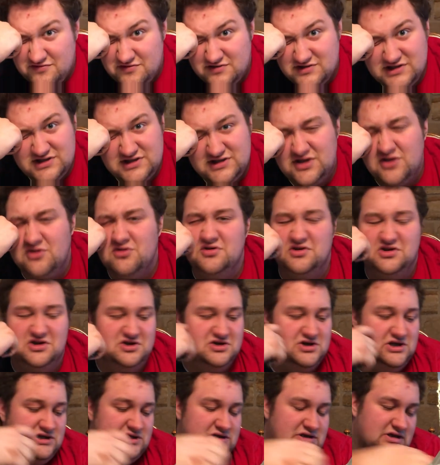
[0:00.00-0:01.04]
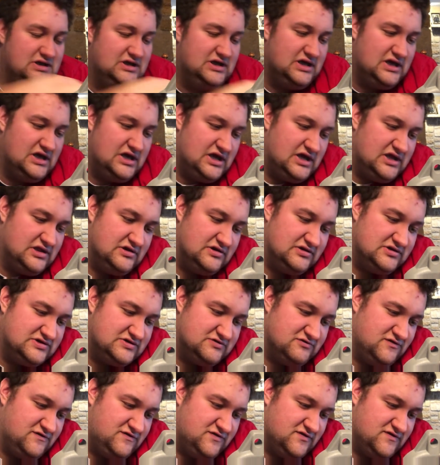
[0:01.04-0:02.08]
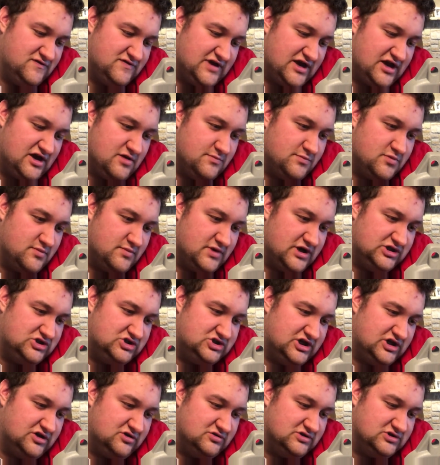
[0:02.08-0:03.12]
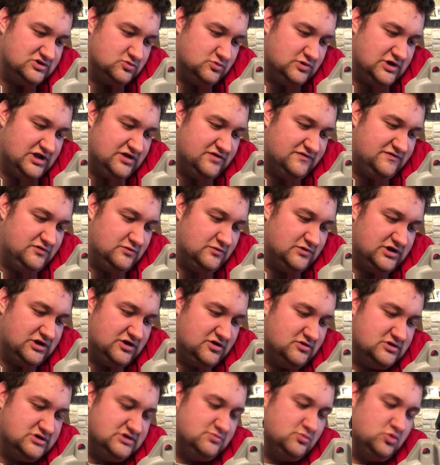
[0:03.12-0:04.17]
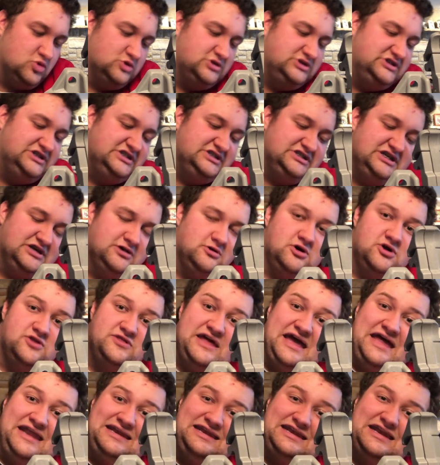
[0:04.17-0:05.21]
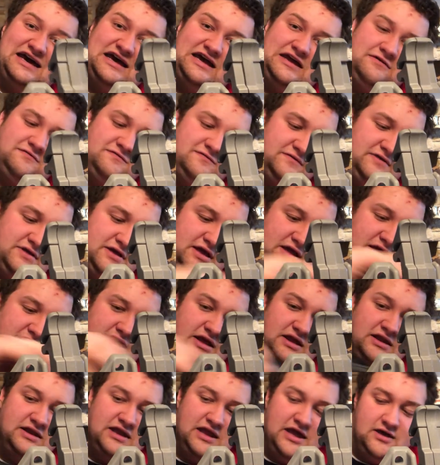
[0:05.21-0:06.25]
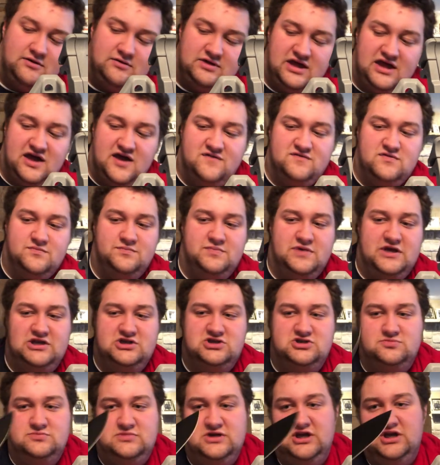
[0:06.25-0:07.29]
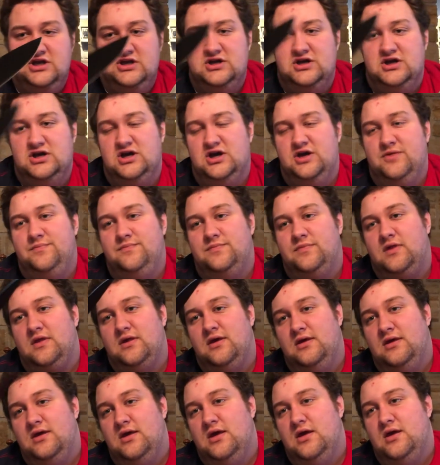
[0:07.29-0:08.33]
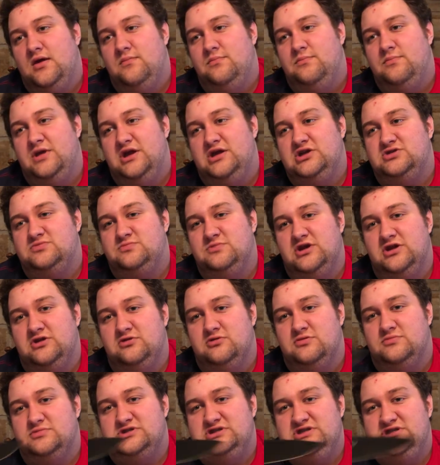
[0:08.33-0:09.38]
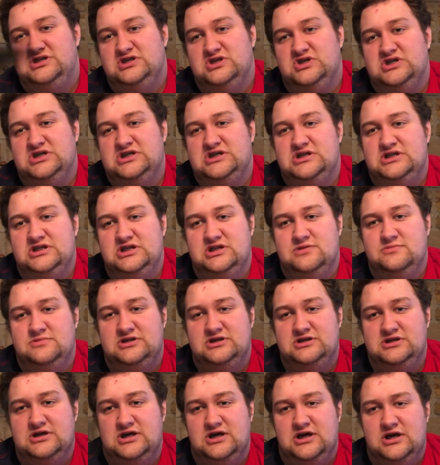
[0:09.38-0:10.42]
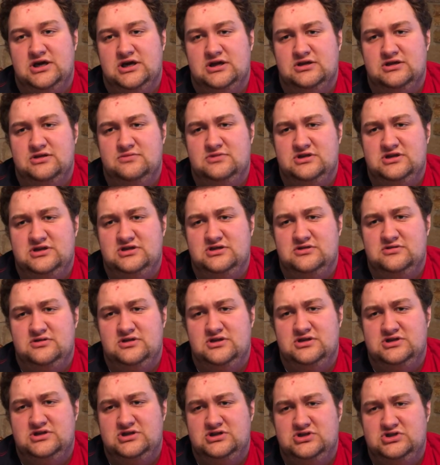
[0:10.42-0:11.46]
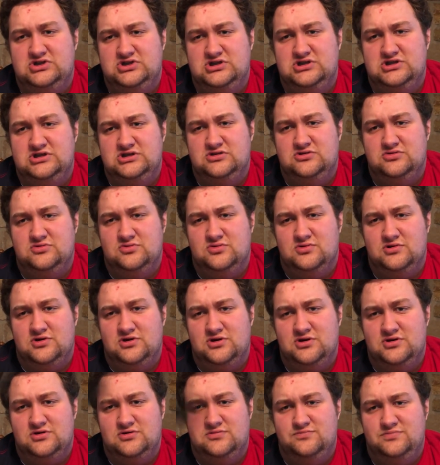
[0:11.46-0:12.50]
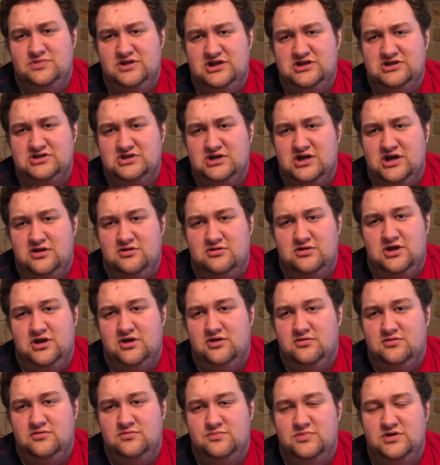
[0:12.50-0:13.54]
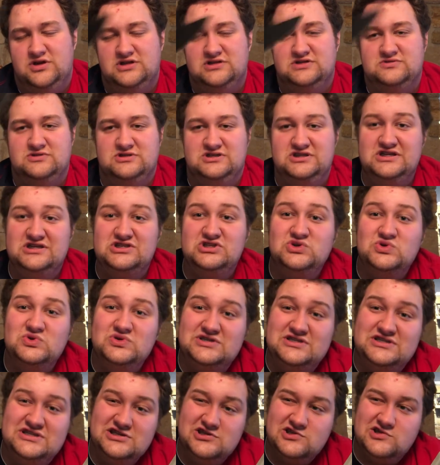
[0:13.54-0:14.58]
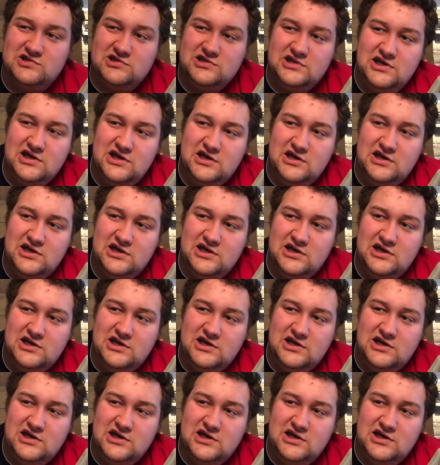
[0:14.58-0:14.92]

So good. There is a review of that up on my channel as well if you want to go into more detail on that knife. Now we have a Benchmade um, Benchmade Griptilian limited uh, limited edition or blade, I don't know, but it's a D2 steel.